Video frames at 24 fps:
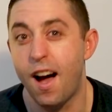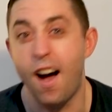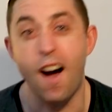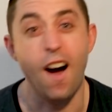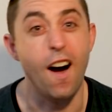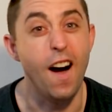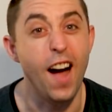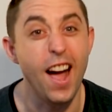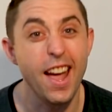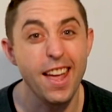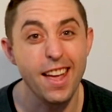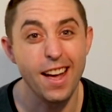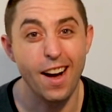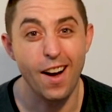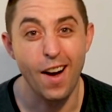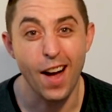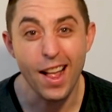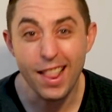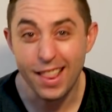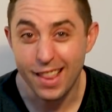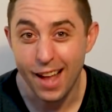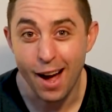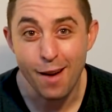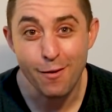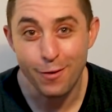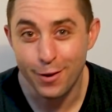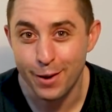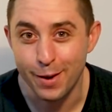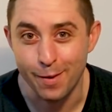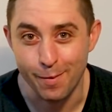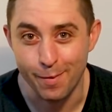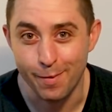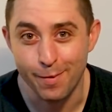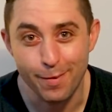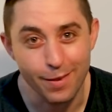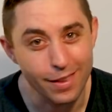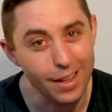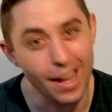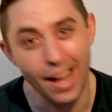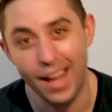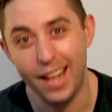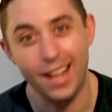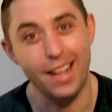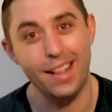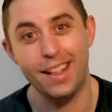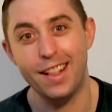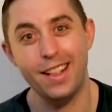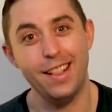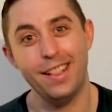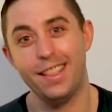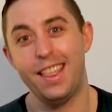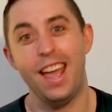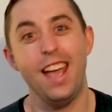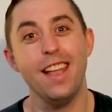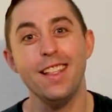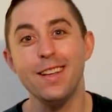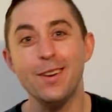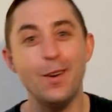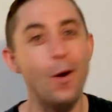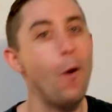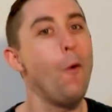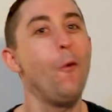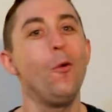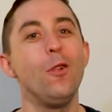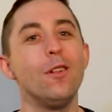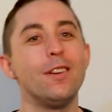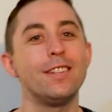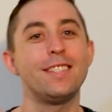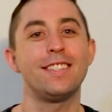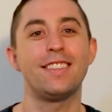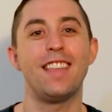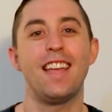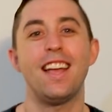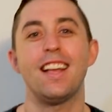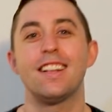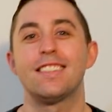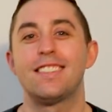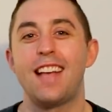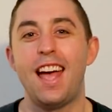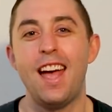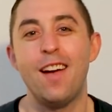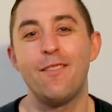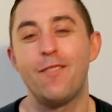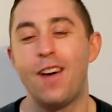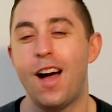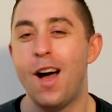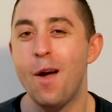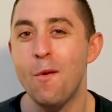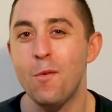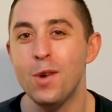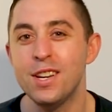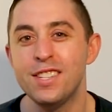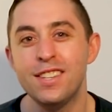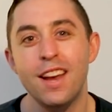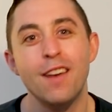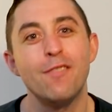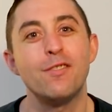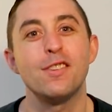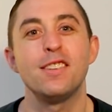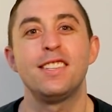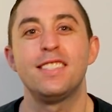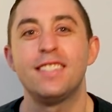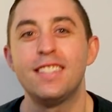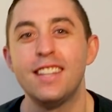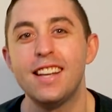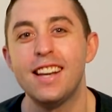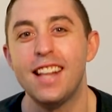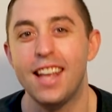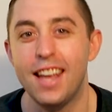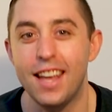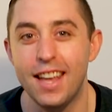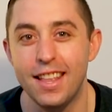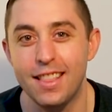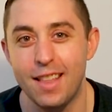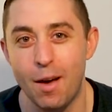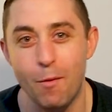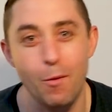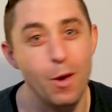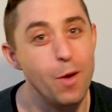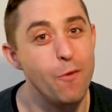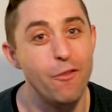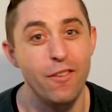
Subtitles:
I love them. Like, they're the coolest things ever. I wish every city that we